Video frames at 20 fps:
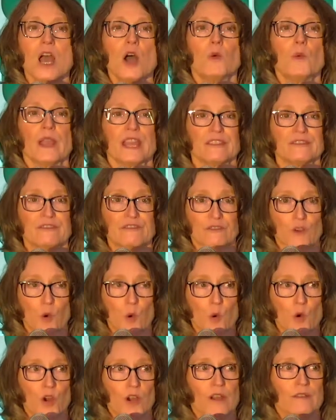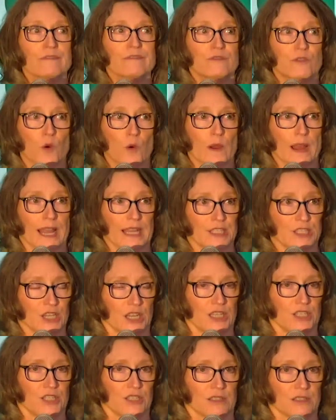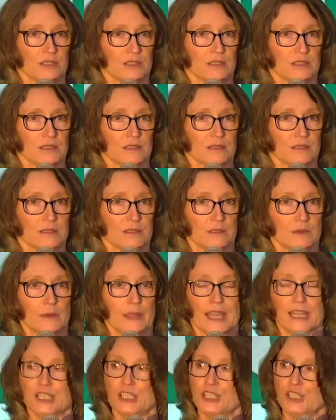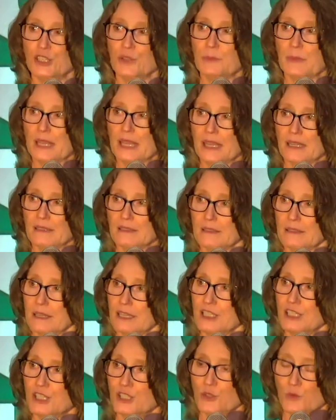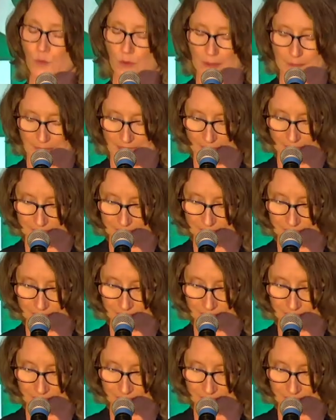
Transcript: We had four 4-H agents. We had two men and two women.